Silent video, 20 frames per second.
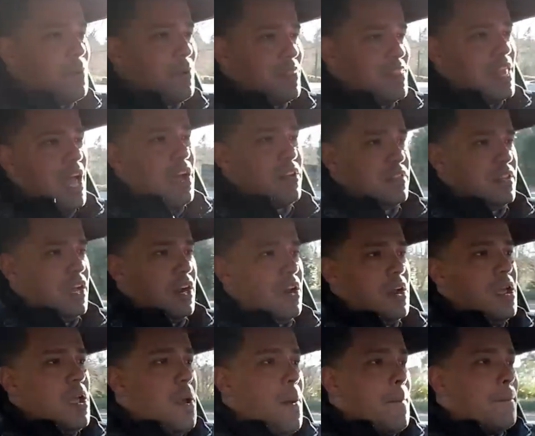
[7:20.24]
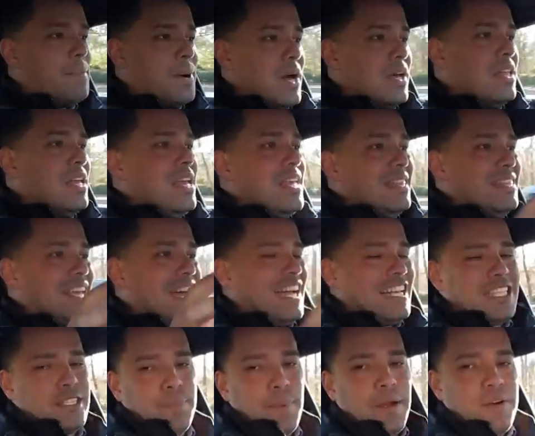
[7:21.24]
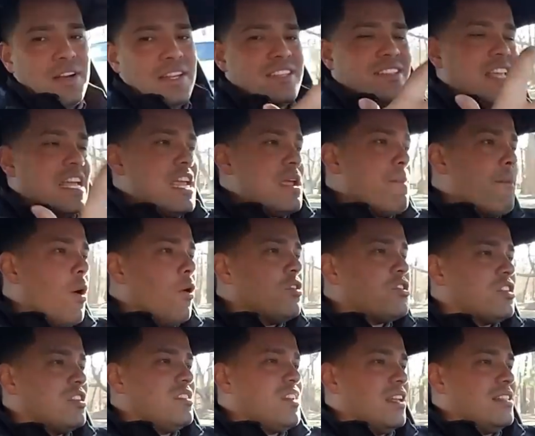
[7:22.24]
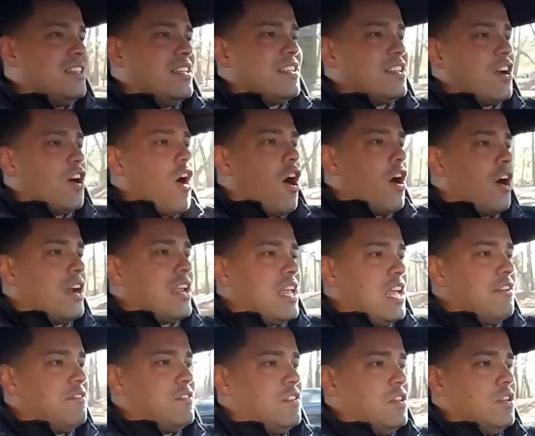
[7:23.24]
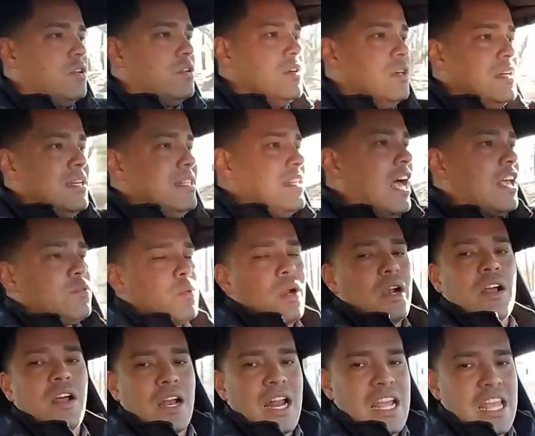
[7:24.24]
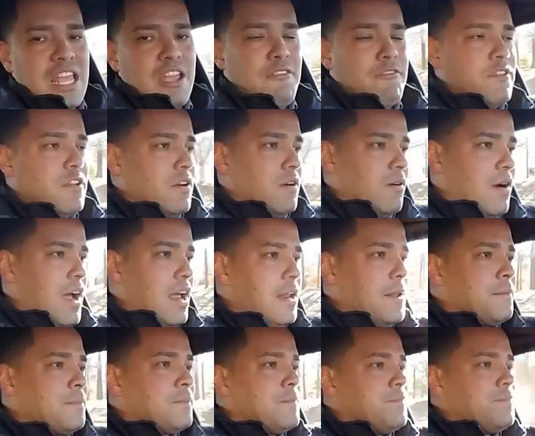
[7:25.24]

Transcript: you put down there, but the experience, the emotions that the car gives you, that's what I'm gonna give you, all right?